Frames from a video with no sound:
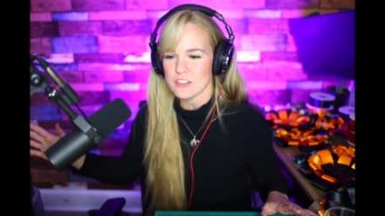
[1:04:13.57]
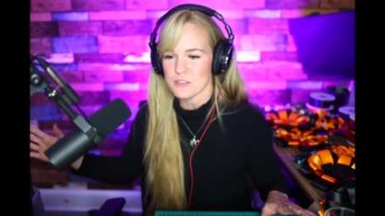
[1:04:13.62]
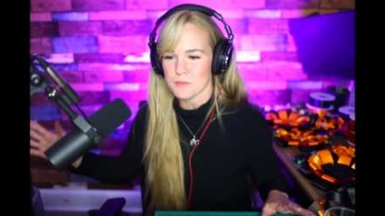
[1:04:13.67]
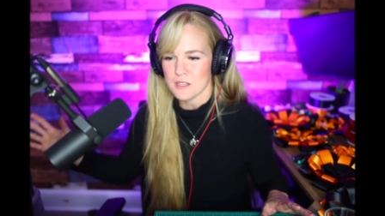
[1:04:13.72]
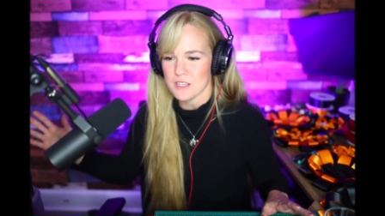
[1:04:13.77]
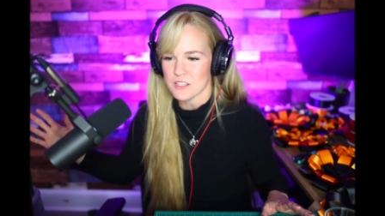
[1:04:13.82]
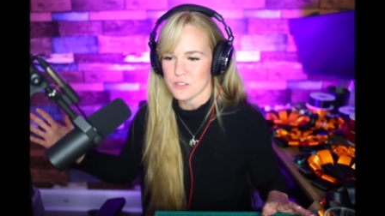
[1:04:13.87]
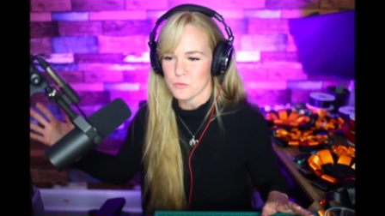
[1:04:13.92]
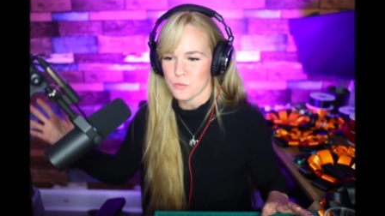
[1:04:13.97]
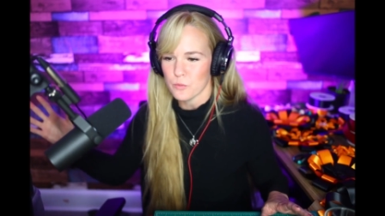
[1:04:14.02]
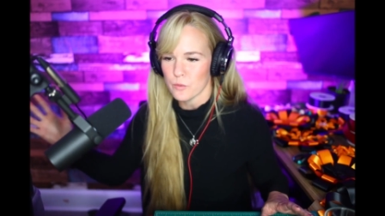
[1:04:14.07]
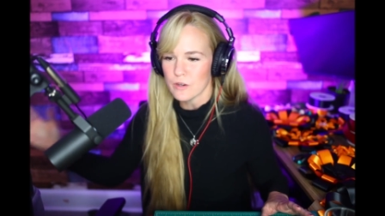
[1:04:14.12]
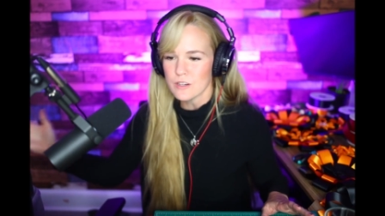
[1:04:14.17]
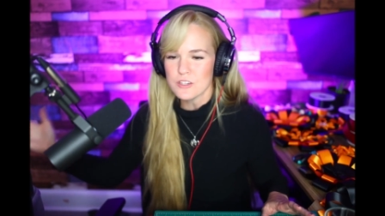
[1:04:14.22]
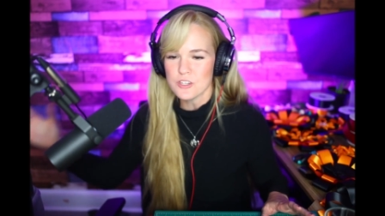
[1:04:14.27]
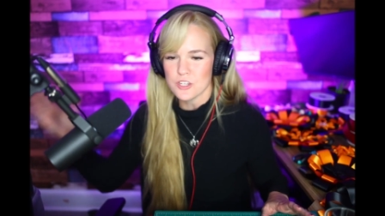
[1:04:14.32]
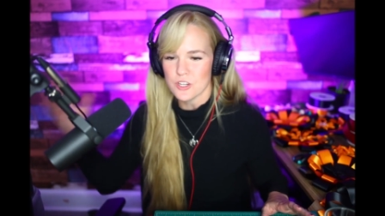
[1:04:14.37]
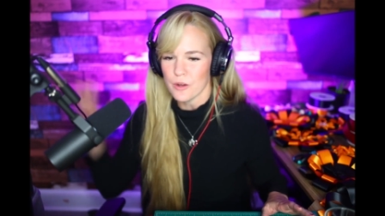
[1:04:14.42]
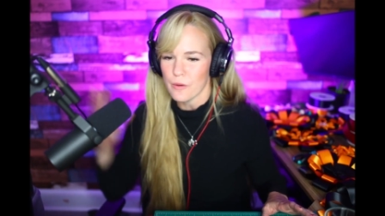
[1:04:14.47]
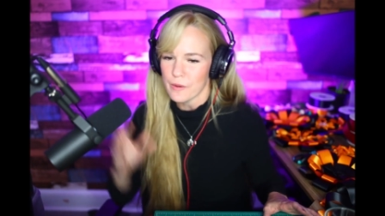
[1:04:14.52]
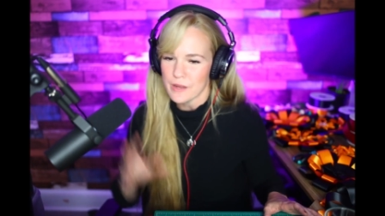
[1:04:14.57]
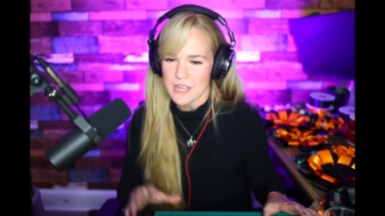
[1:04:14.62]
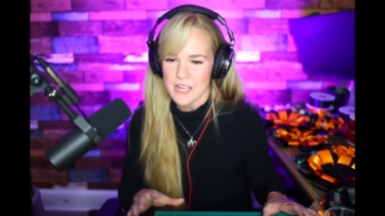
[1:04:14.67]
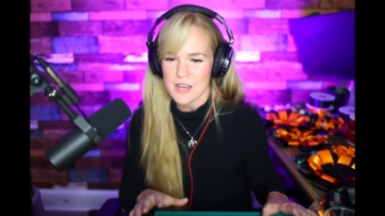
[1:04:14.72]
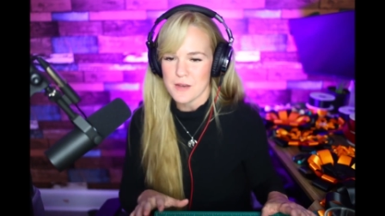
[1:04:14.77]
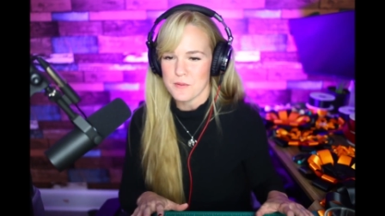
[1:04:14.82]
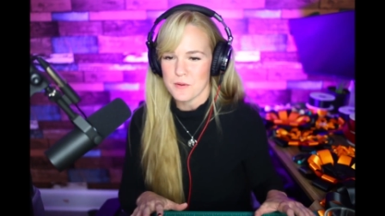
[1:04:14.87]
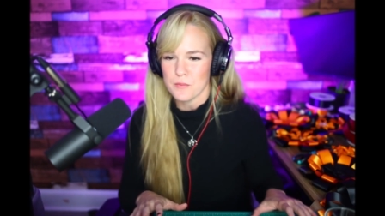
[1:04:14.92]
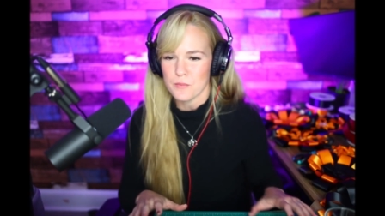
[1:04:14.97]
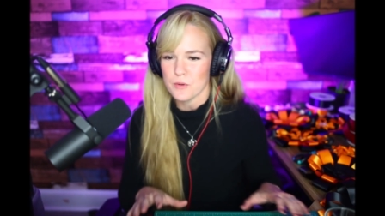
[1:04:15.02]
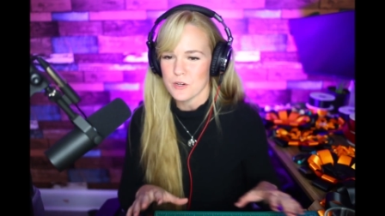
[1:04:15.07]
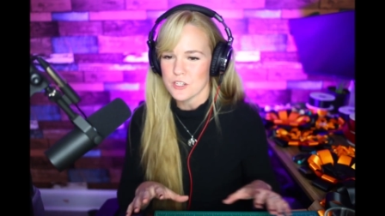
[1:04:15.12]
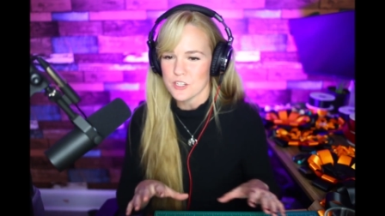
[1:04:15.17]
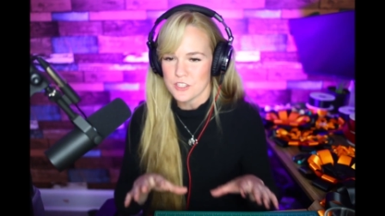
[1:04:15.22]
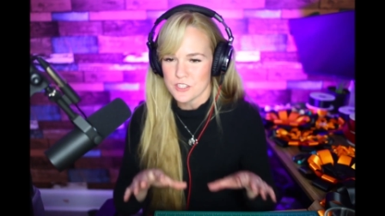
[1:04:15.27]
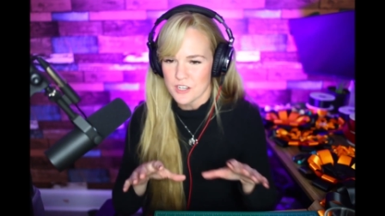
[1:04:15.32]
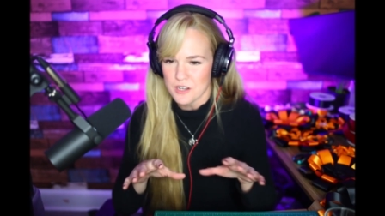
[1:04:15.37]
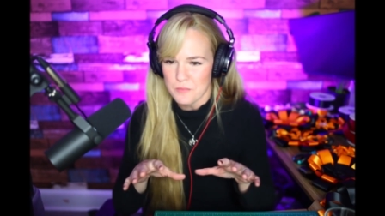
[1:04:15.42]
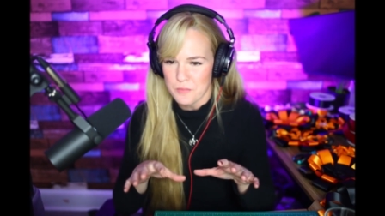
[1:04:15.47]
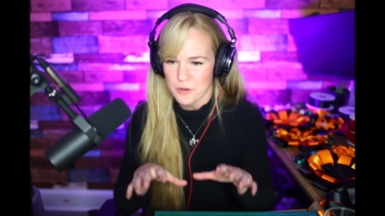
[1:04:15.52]
because we're showing up and we're just
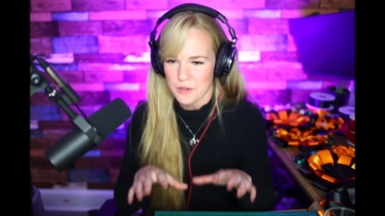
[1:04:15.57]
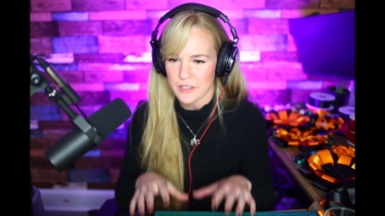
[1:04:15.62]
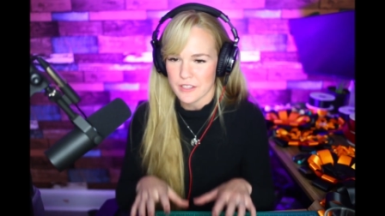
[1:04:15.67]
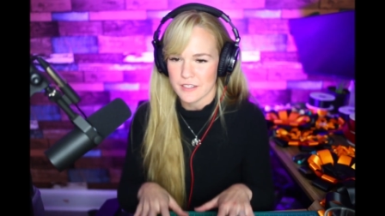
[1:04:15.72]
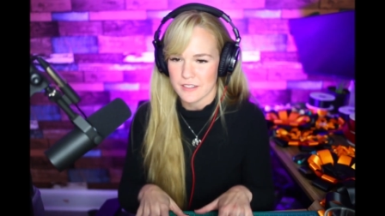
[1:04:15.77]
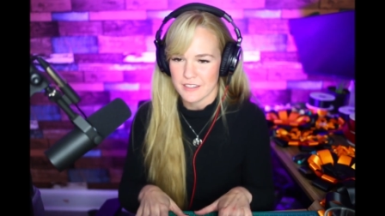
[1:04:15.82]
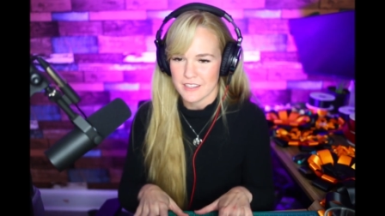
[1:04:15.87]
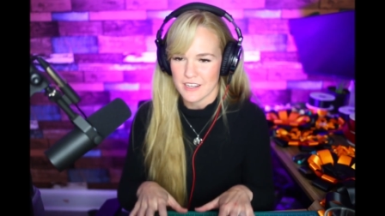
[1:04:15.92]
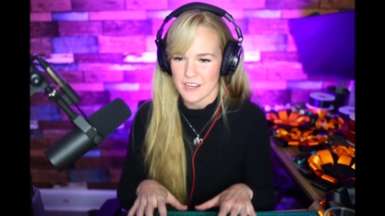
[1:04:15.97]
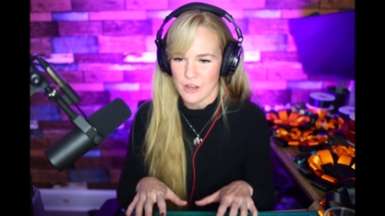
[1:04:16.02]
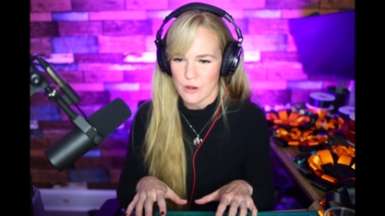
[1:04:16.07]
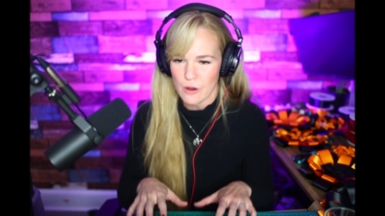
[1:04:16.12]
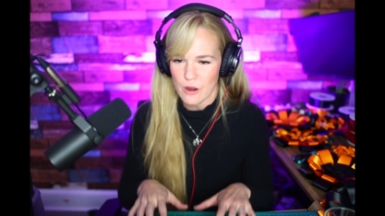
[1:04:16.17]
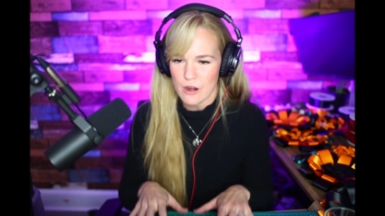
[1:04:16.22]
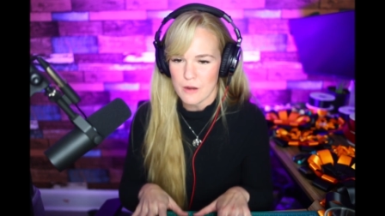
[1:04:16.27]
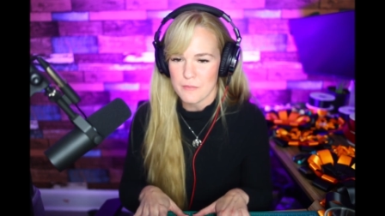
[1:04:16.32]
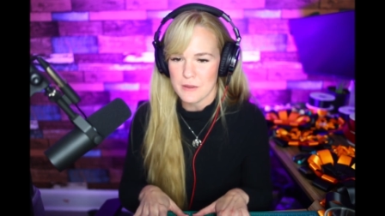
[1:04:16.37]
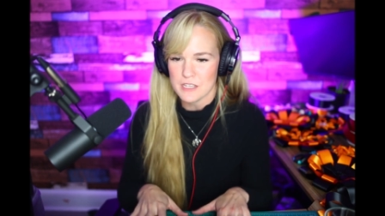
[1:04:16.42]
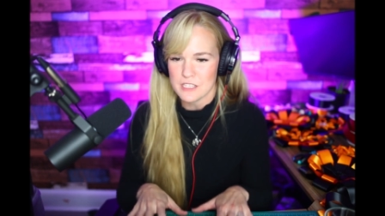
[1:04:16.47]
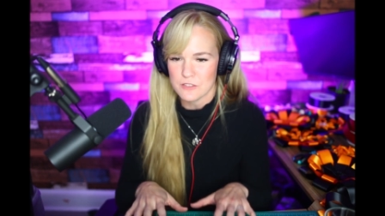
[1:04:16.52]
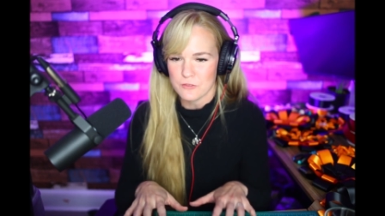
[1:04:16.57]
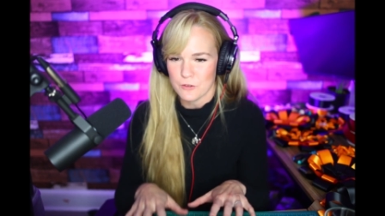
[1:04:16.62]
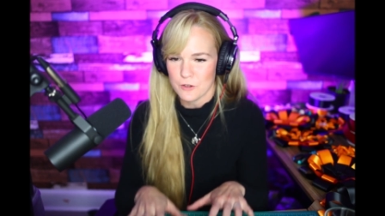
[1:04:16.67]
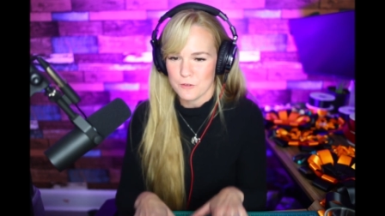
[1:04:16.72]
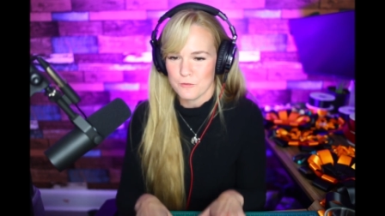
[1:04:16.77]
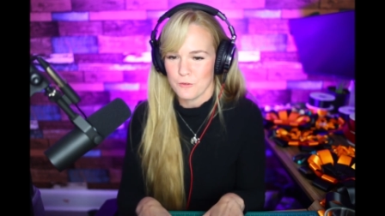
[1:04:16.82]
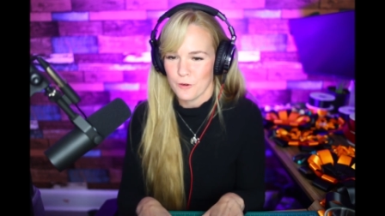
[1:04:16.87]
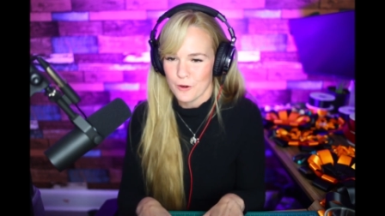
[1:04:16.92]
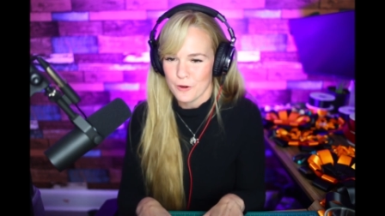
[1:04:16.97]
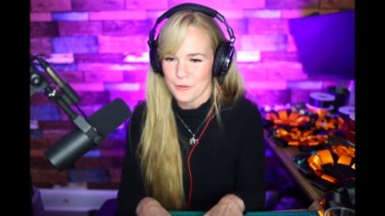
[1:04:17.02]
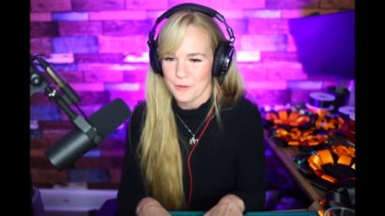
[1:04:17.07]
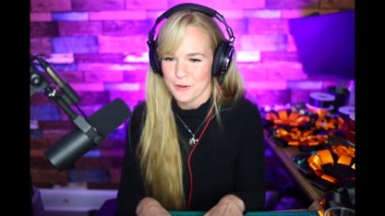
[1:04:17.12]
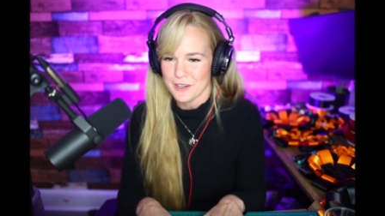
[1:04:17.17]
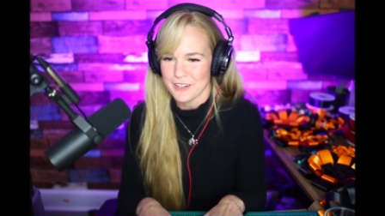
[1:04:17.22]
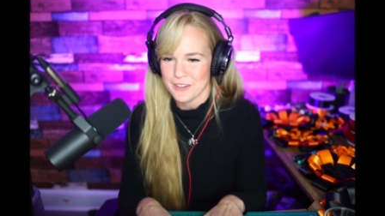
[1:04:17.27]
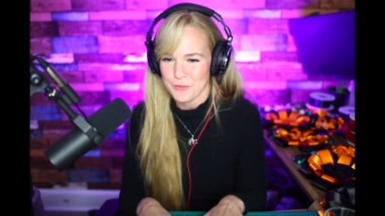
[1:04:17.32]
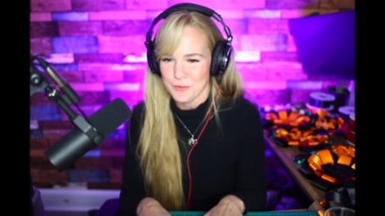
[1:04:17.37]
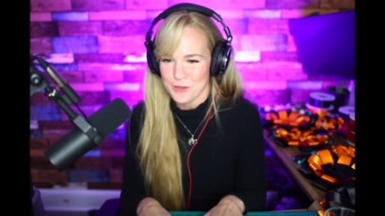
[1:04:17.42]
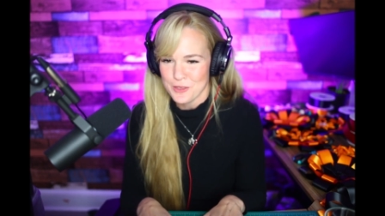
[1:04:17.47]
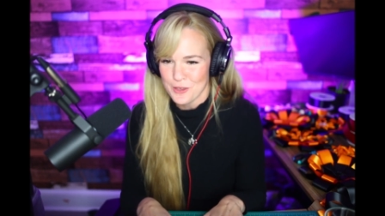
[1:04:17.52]
going to put you know our best foot
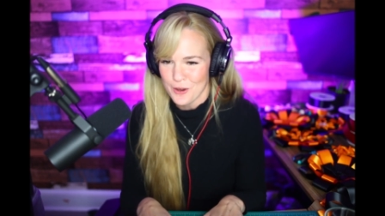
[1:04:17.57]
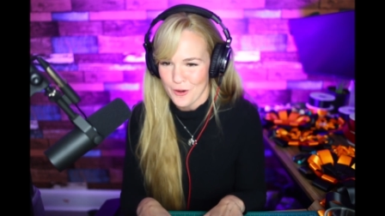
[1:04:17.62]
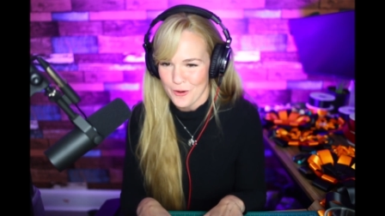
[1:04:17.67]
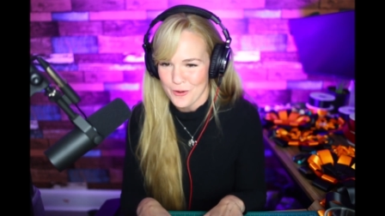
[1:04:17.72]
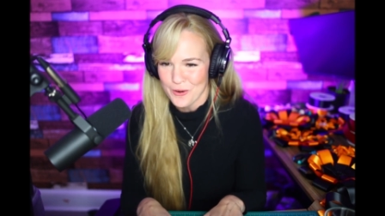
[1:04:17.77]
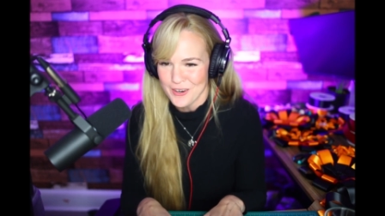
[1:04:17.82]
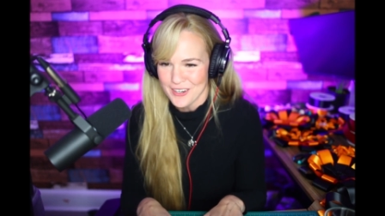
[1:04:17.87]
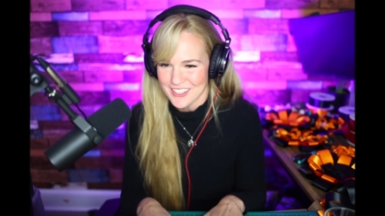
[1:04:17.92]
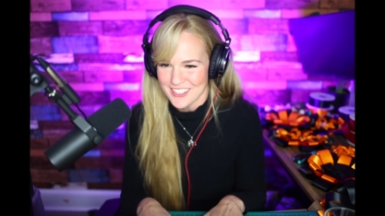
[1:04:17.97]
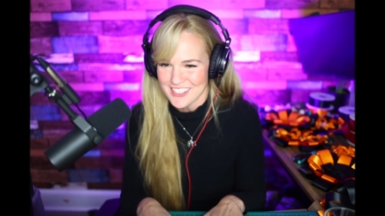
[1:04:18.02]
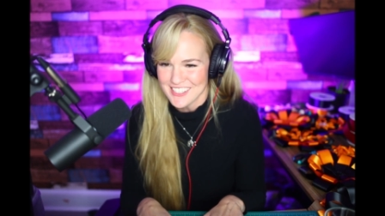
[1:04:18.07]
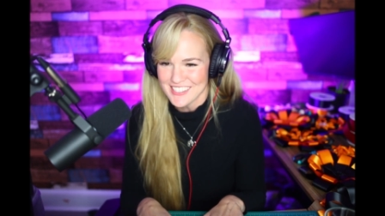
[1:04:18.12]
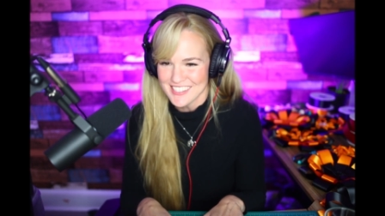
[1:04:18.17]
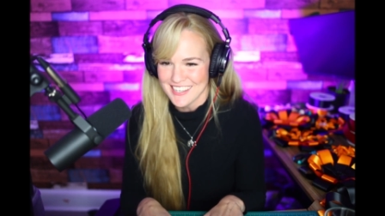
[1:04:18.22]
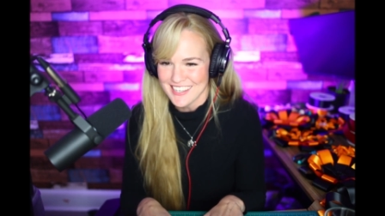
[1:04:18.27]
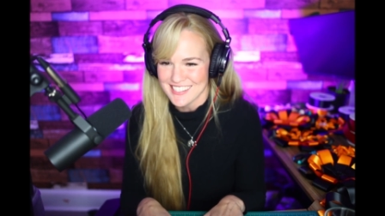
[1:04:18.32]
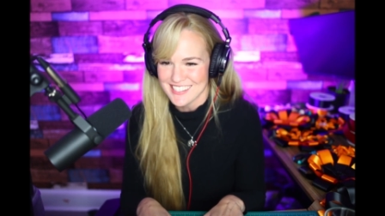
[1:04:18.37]
forward with our horse and